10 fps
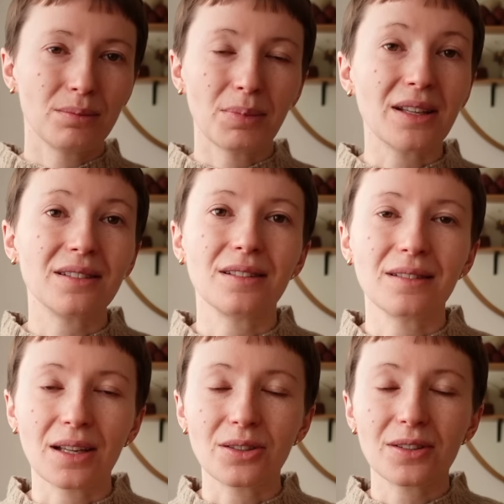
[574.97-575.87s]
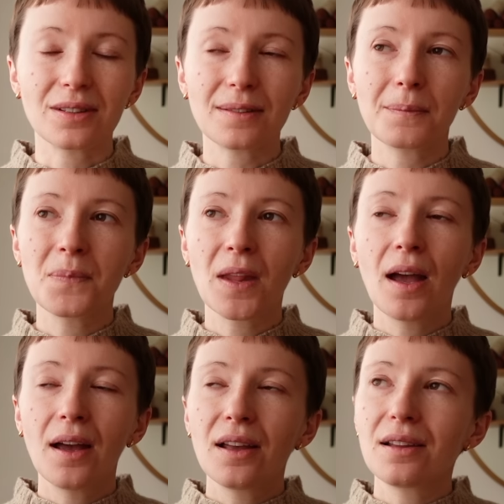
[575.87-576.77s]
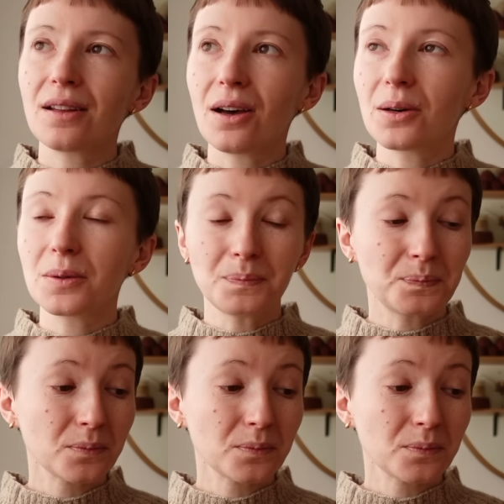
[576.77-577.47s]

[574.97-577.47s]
best intentions. So